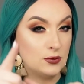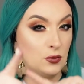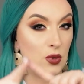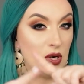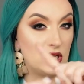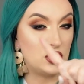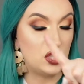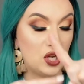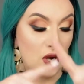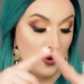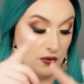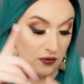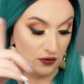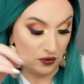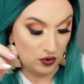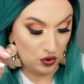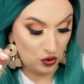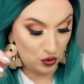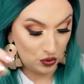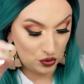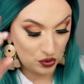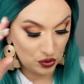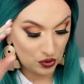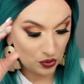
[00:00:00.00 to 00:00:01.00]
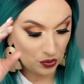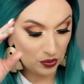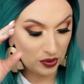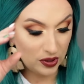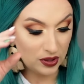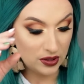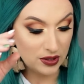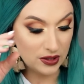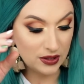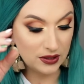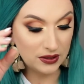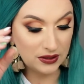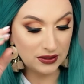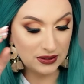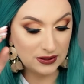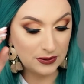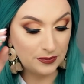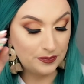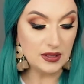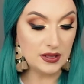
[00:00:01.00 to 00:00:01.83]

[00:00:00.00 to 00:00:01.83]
watch out for new tutorials.